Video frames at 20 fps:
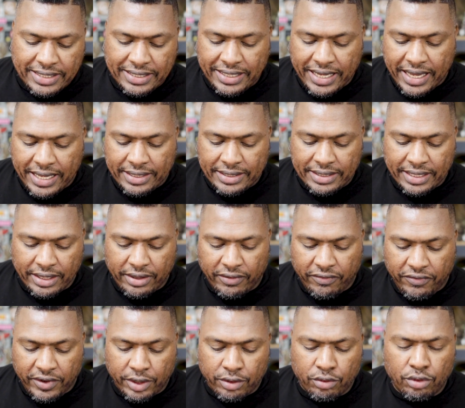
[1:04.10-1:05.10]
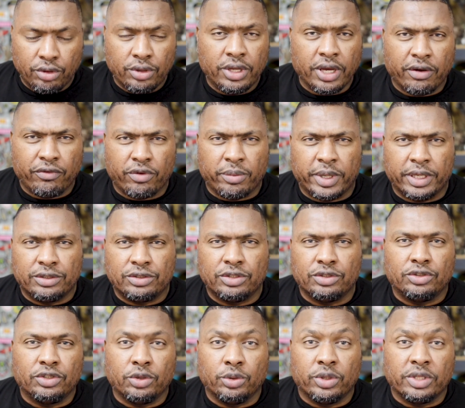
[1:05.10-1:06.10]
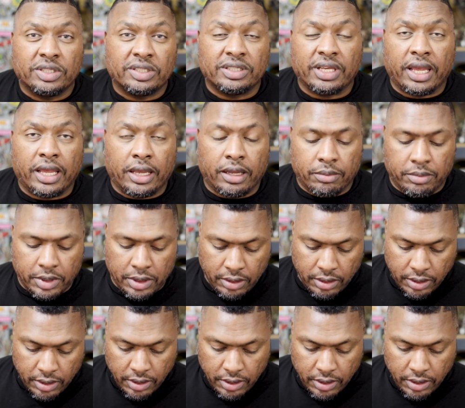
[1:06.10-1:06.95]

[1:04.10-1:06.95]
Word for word: states, and the federal government to do the same.